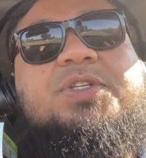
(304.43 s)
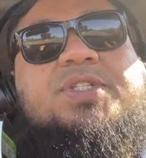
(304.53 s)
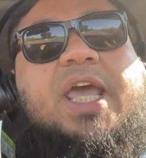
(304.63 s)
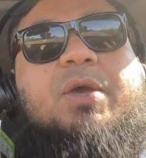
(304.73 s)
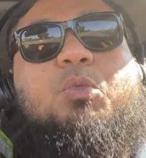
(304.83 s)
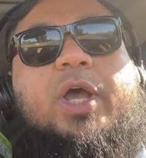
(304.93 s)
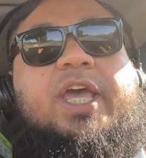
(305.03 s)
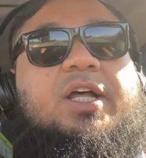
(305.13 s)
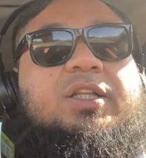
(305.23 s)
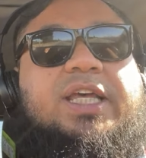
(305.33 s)
to say,
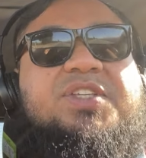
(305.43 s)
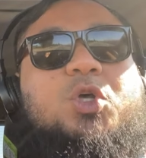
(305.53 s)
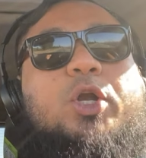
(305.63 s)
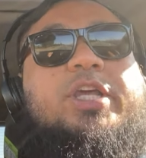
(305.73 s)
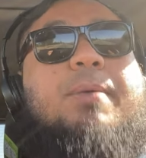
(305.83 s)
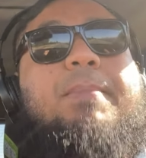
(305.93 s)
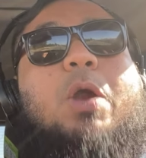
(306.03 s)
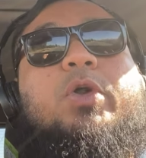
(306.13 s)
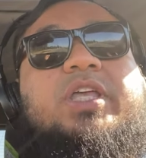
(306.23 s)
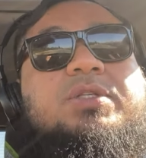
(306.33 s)
at least on the
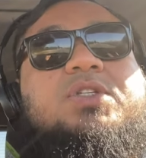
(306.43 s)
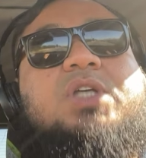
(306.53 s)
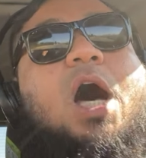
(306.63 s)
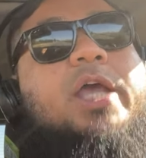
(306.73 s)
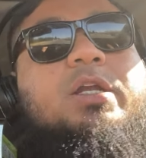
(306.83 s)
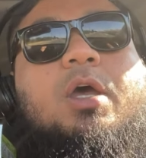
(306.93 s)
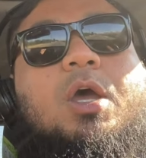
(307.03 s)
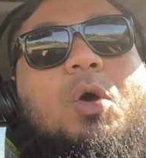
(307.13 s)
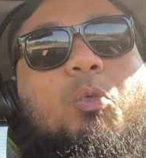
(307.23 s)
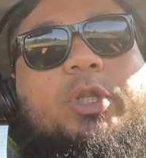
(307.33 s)
American side,
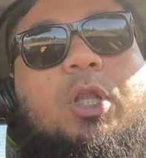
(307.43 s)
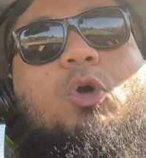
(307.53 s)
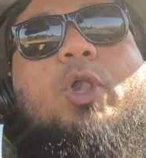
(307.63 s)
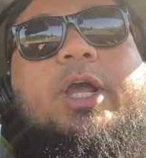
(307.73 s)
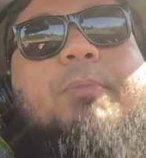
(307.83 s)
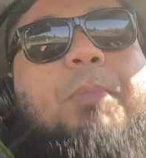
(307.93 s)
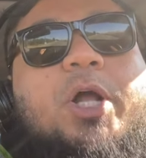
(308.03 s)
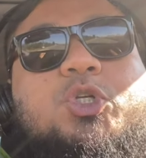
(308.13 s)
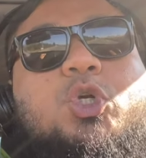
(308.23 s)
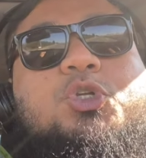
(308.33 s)
would look like a
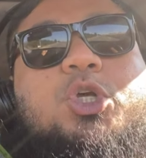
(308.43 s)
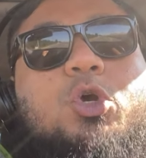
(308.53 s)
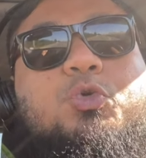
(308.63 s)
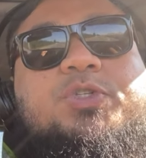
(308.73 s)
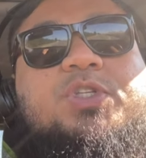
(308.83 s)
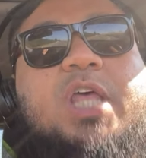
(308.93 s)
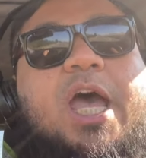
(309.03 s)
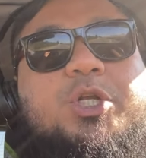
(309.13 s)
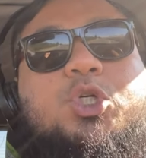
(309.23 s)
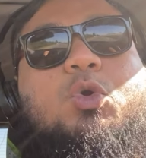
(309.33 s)
bunch of dudes
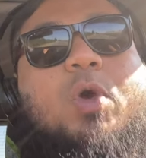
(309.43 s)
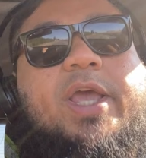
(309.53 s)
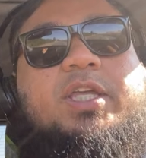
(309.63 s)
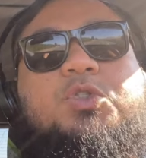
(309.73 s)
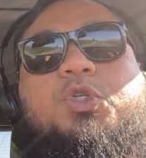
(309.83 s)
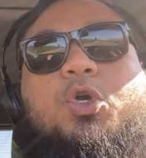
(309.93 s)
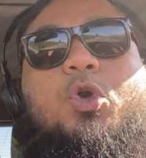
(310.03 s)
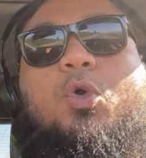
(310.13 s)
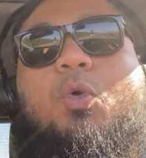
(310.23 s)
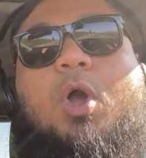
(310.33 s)
that train
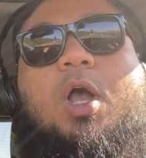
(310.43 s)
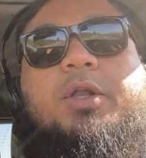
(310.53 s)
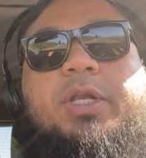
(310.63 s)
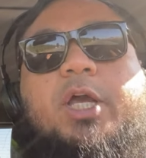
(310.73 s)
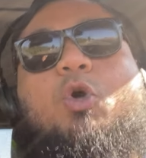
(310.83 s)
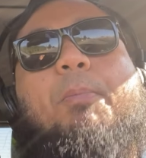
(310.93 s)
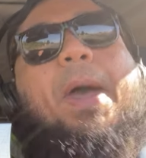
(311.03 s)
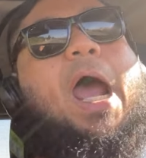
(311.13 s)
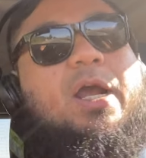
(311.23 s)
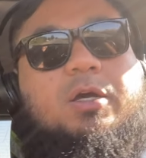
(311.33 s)
to
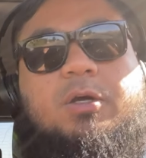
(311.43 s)
Nickelback